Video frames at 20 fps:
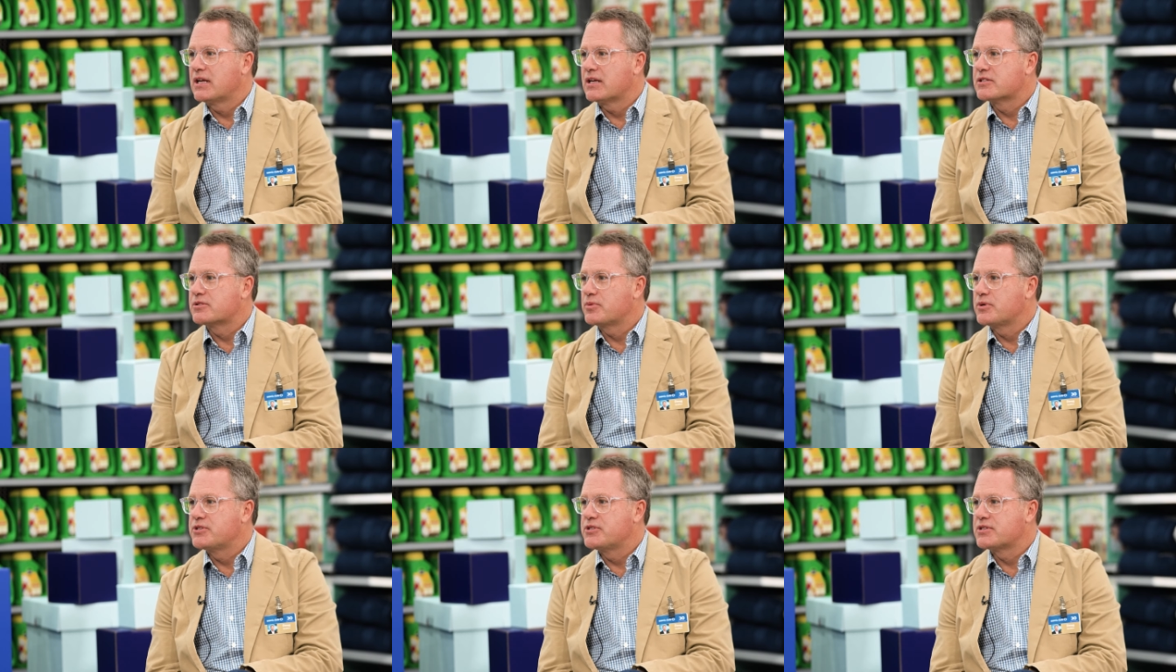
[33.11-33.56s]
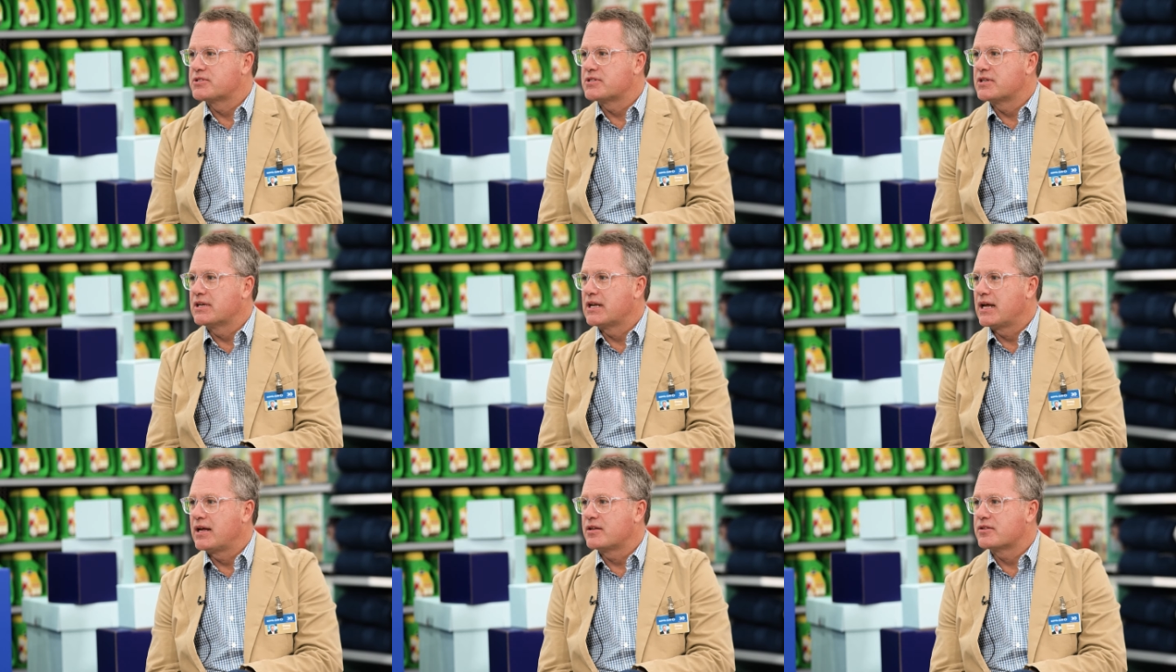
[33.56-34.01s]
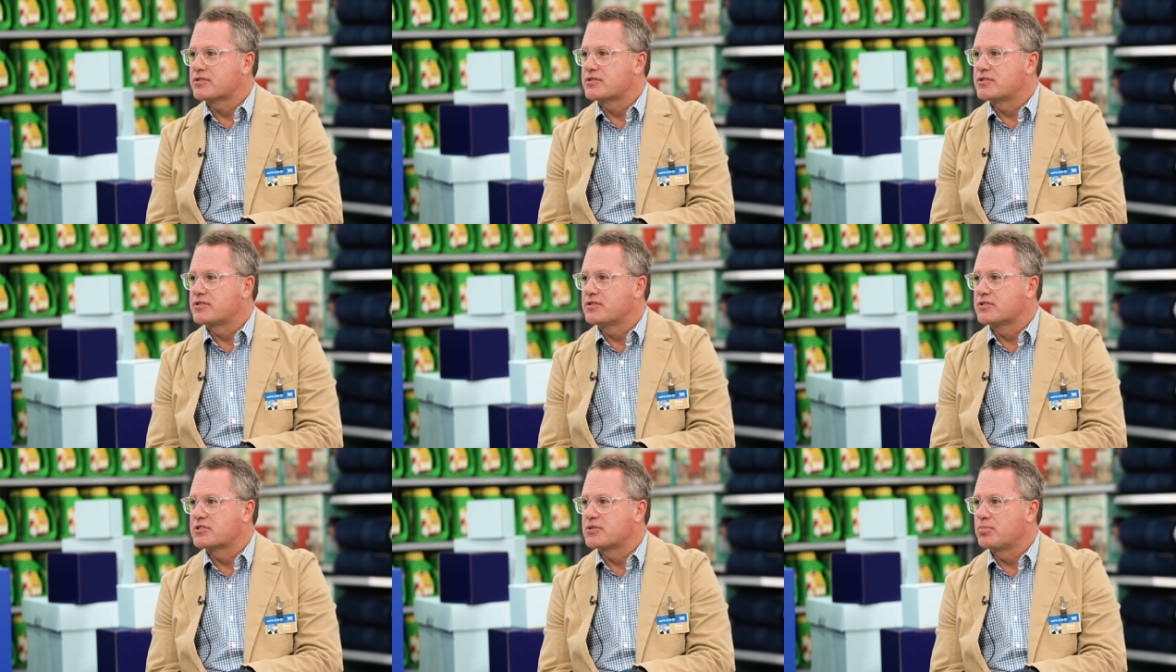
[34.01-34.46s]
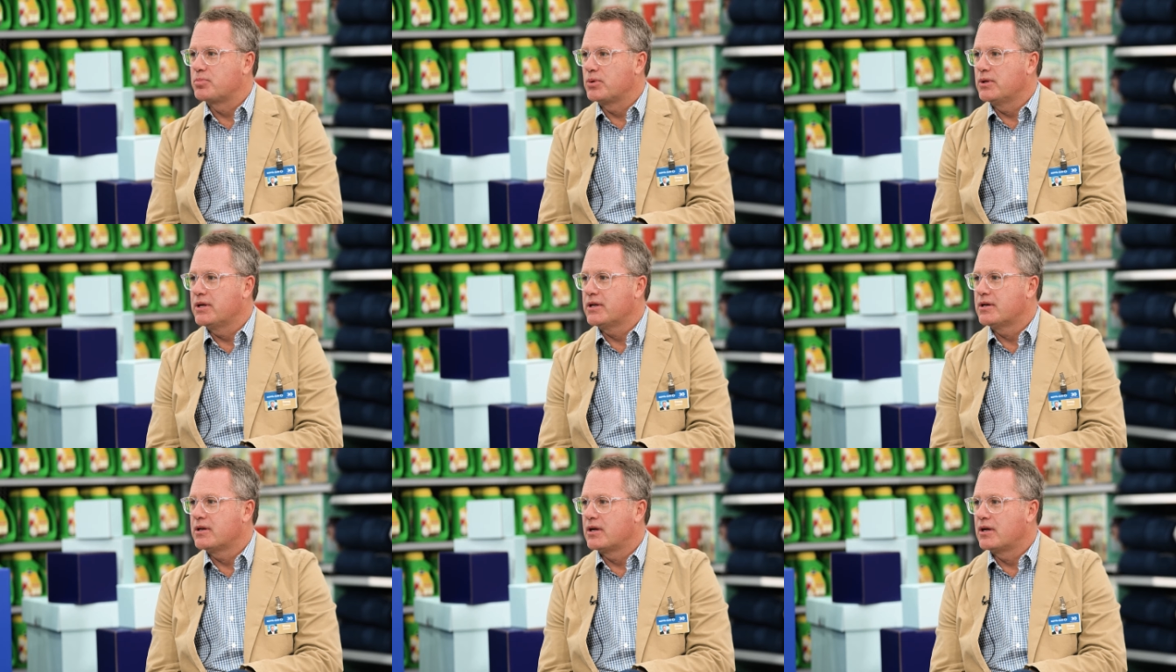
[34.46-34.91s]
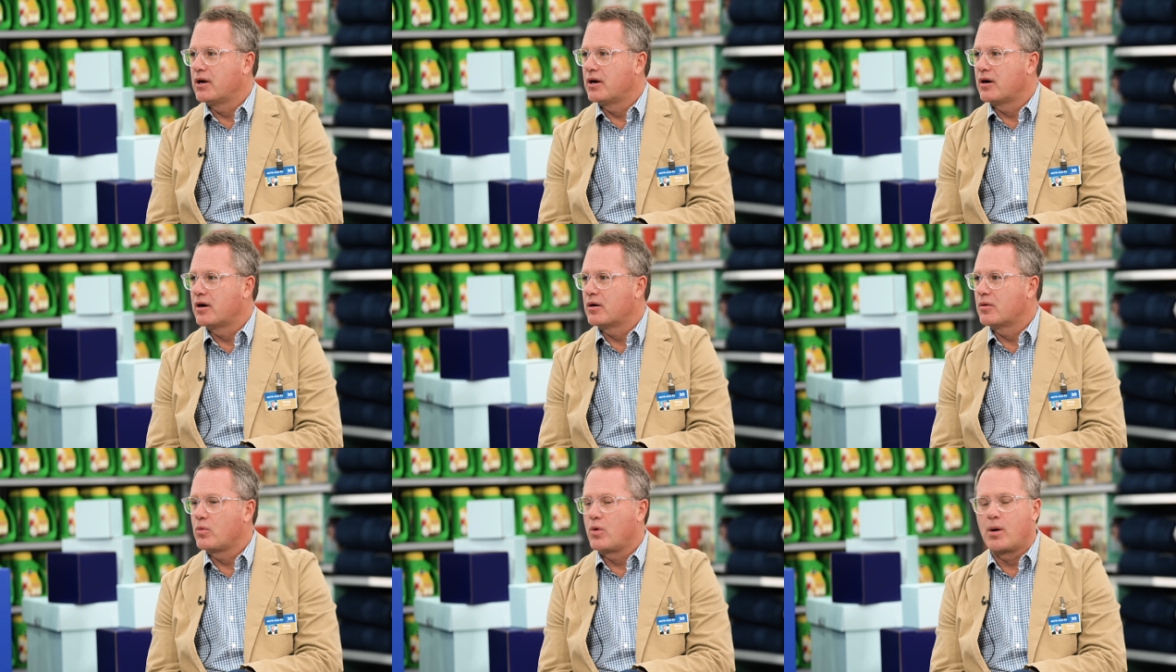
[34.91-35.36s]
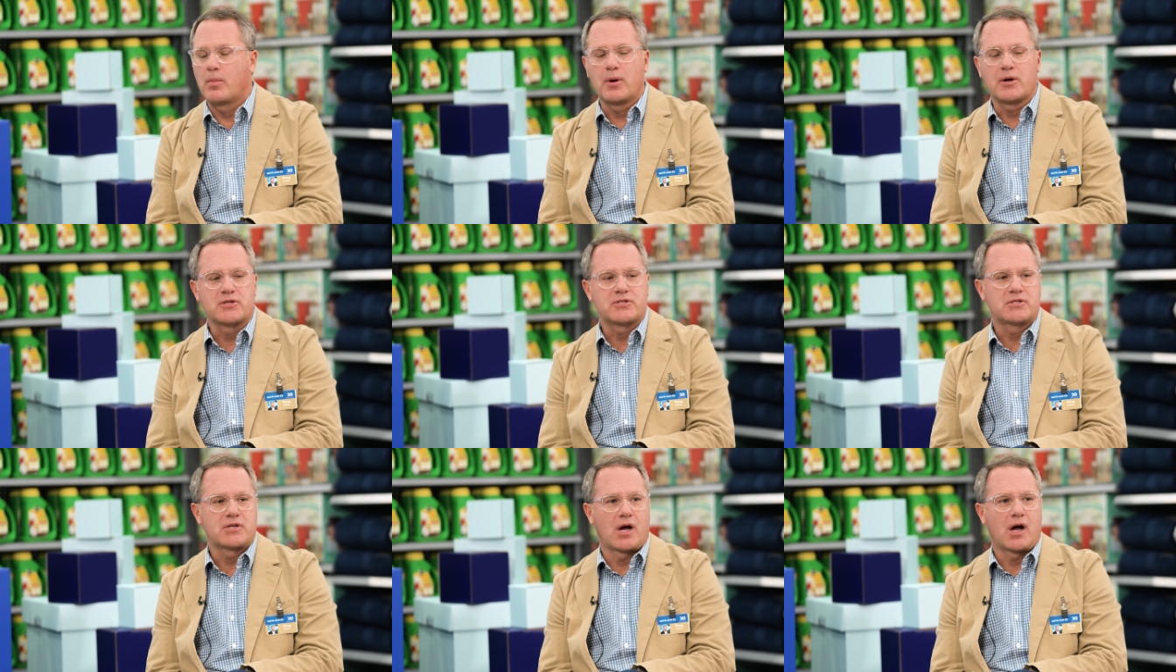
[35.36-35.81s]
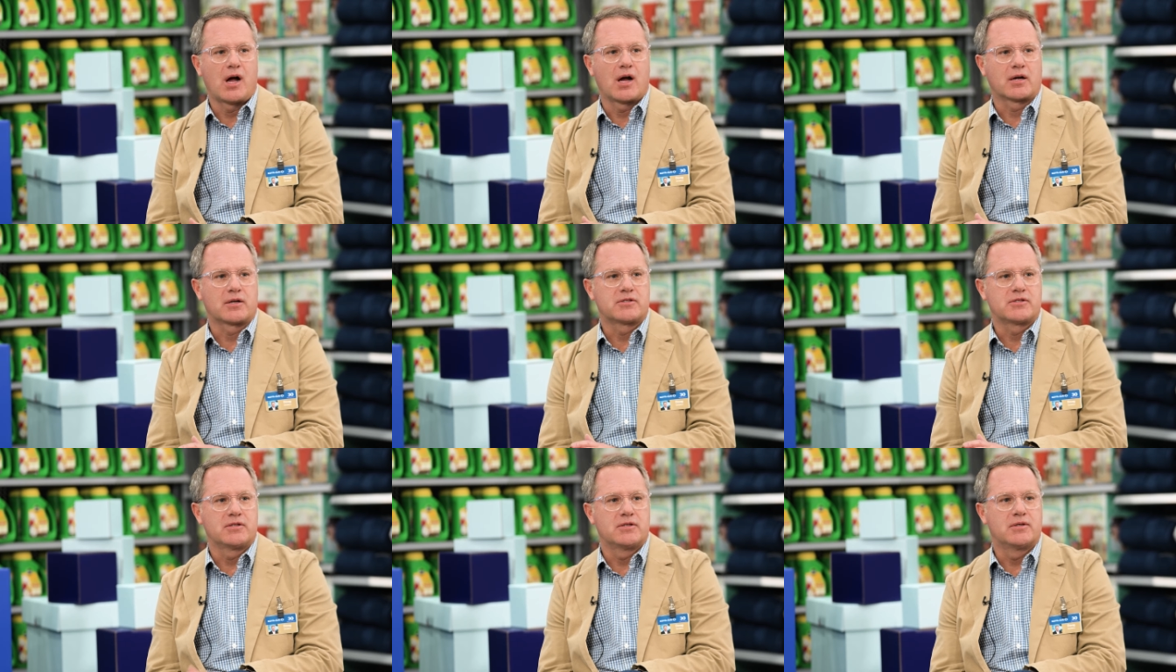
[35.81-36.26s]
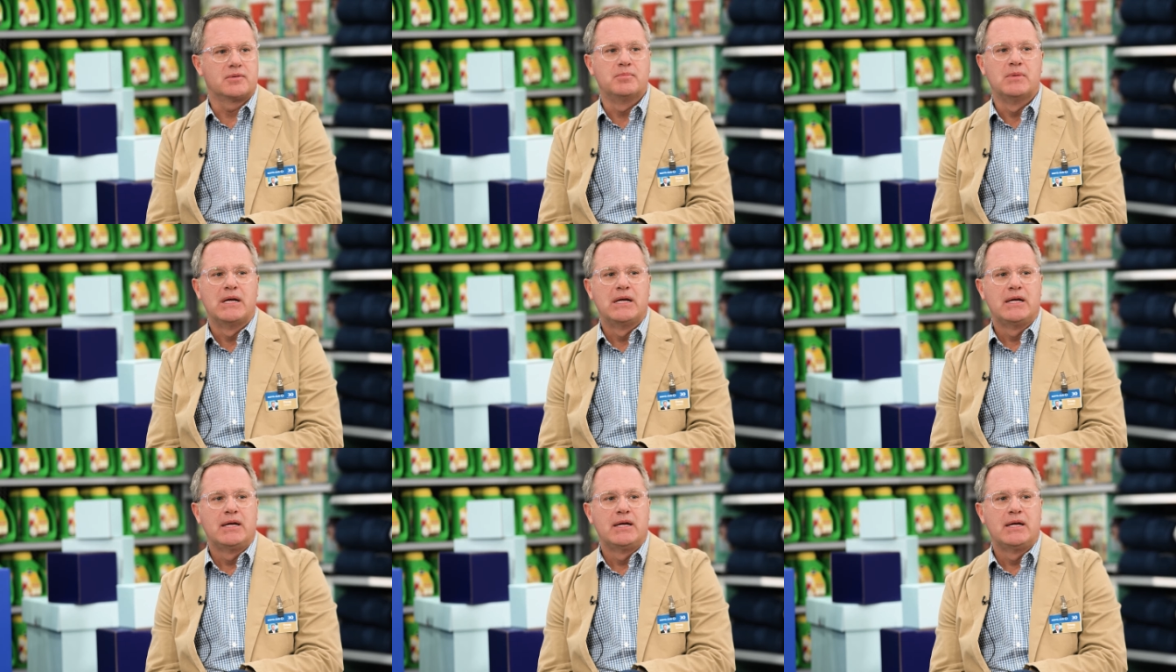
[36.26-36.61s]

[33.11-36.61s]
as we just announced, to split our Walmart stock, to